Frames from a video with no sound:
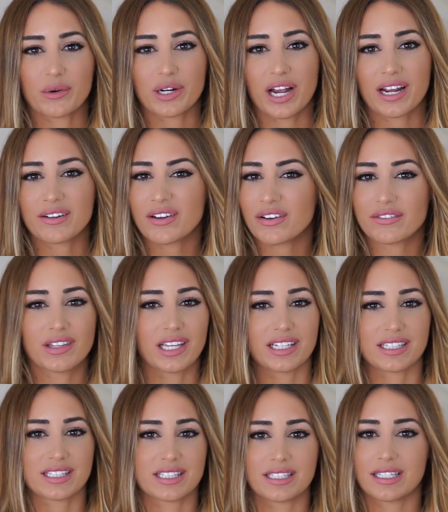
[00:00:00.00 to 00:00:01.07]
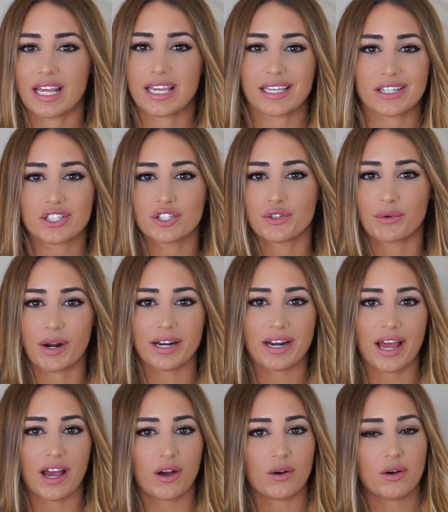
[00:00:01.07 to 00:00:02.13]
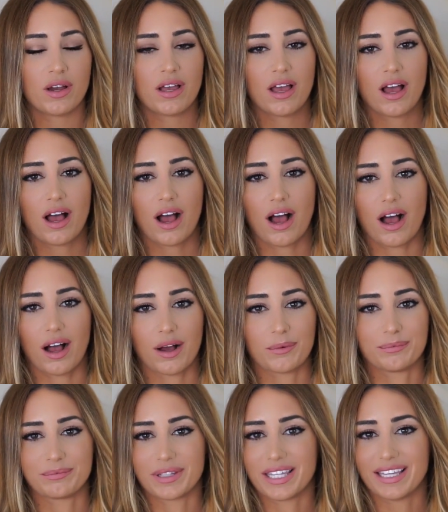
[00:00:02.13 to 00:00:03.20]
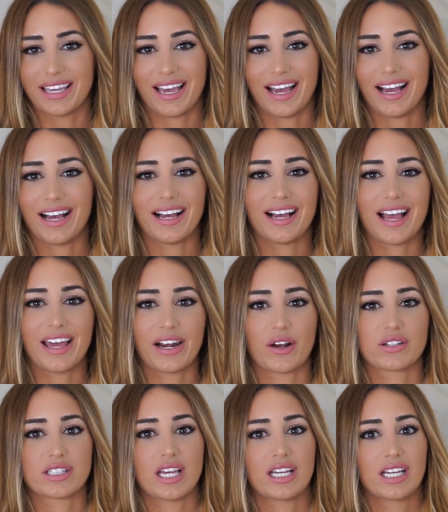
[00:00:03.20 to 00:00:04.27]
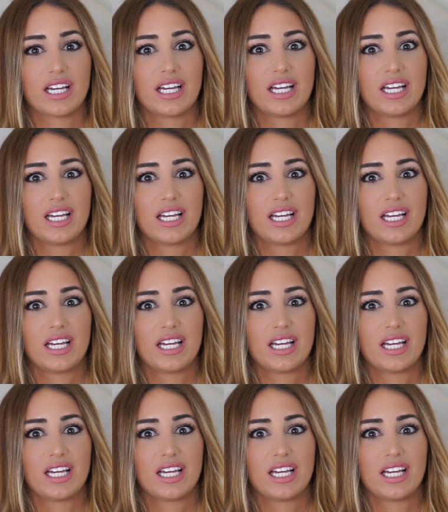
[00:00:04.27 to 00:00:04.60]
we're kind of having like a snake issue right now. Yeah. And I was like,